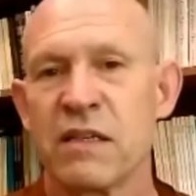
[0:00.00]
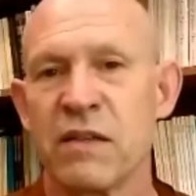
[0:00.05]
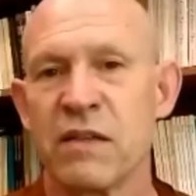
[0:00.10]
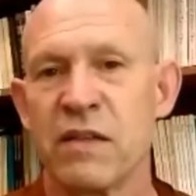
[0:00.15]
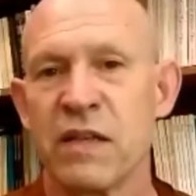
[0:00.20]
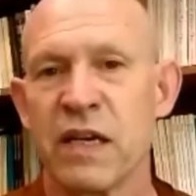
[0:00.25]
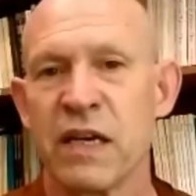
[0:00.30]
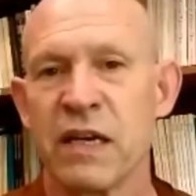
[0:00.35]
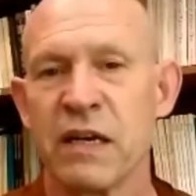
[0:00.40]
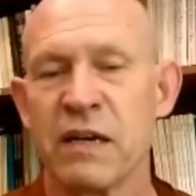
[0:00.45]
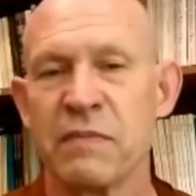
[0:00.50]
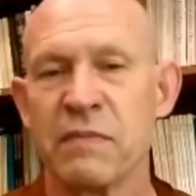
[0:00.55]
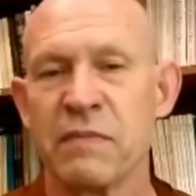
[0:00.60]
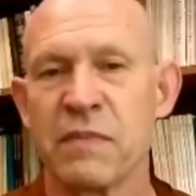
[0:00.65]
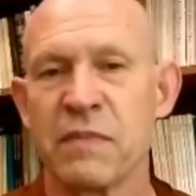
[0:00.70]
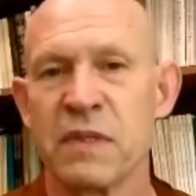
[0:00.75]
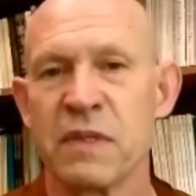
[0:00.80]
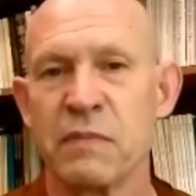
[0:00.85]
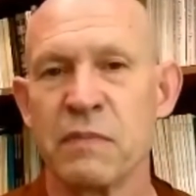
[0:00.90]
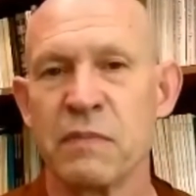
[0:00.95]
to
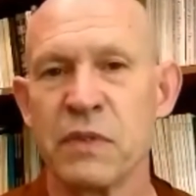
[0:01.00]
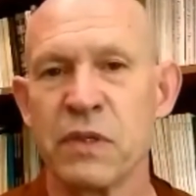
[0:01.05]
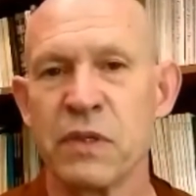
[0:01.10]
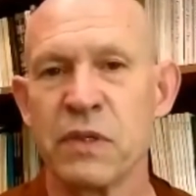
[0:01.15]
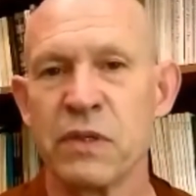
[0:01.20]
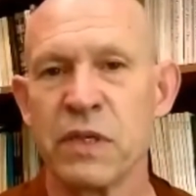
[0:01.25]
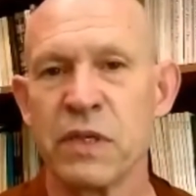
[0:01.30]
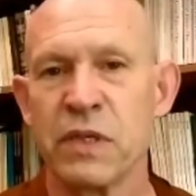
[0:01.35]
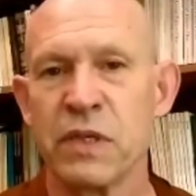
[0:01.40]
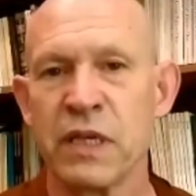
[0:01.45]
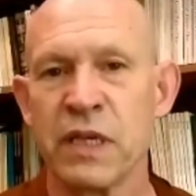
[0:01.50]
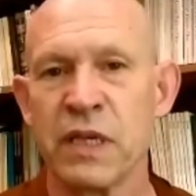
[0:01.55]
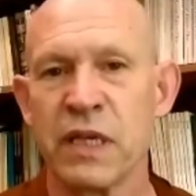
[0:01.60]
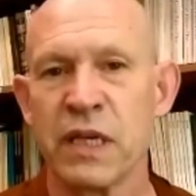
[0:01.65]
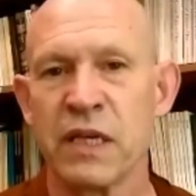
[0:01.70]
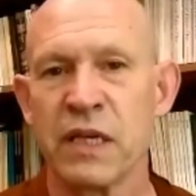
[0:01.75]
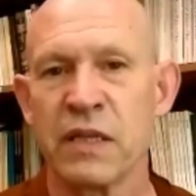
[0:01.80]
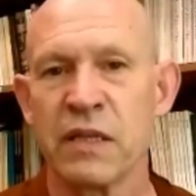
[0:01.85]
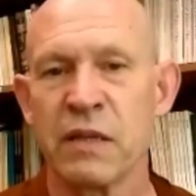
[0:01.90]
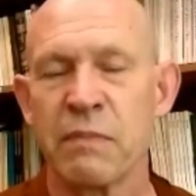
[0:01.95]
the beauty and the
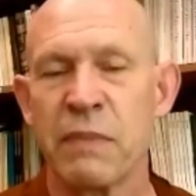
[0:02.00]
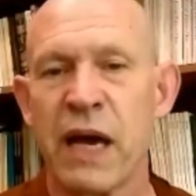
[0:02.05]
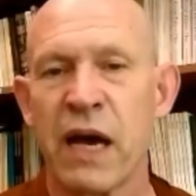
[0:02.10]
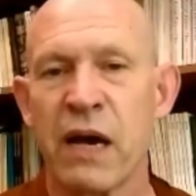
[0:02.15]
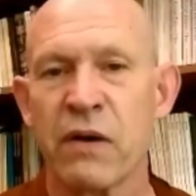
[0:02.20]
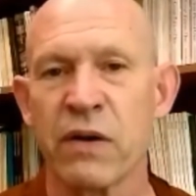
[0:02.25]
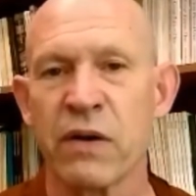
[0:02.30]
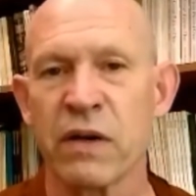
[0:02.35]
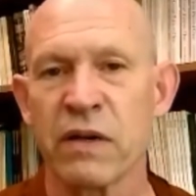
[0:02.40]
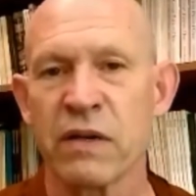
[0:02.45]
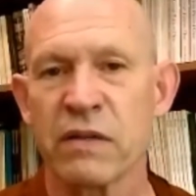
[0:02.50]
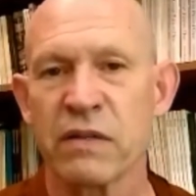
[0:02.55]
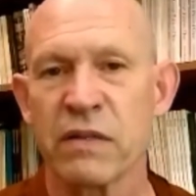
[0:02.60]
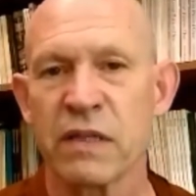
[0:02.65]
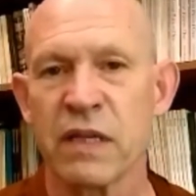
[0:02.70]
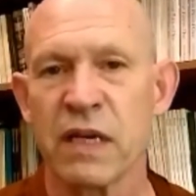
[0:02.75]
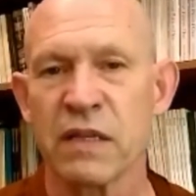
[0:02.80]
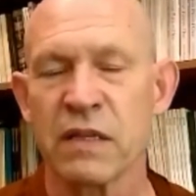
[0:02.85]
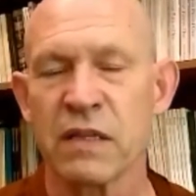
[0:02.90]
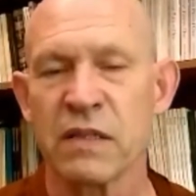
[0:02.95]
power that the
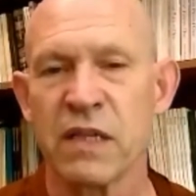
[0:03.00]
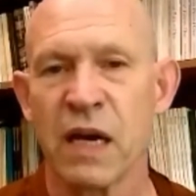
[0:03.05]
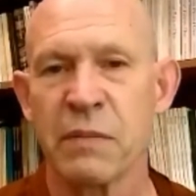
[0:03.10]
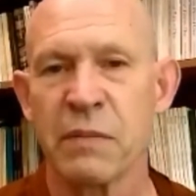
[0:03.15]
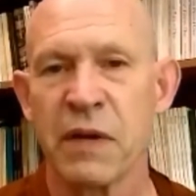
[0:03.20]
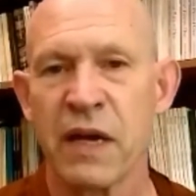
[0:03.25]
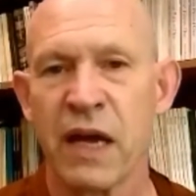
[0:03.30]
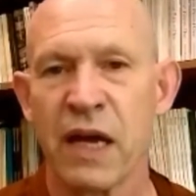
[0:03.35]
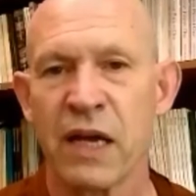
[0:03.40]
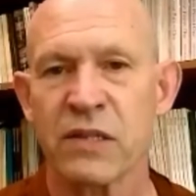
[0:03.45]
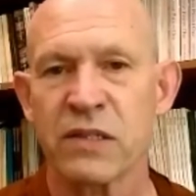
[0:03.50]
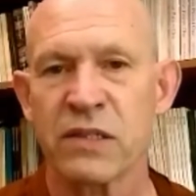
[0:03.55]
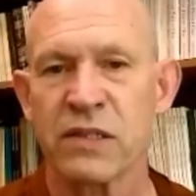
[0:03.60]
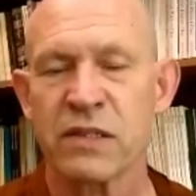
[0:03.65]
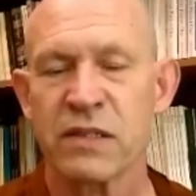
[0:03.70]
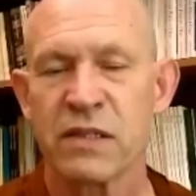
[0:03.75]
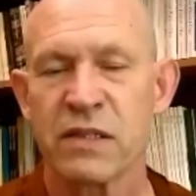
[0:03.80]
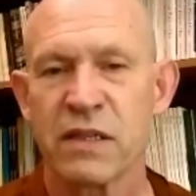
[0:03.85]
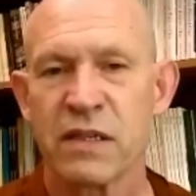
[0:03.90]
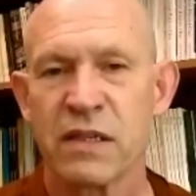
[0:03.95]
Dhamma has
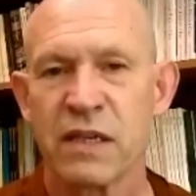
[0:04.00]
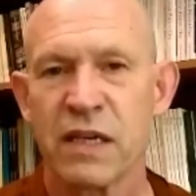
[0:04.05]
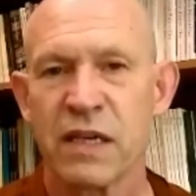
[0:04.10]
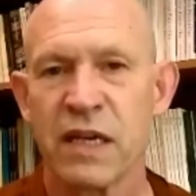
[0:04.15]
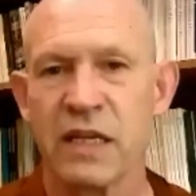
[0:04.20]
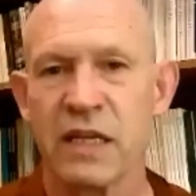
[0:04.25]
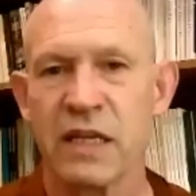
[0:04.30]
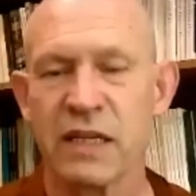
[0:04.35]
in it.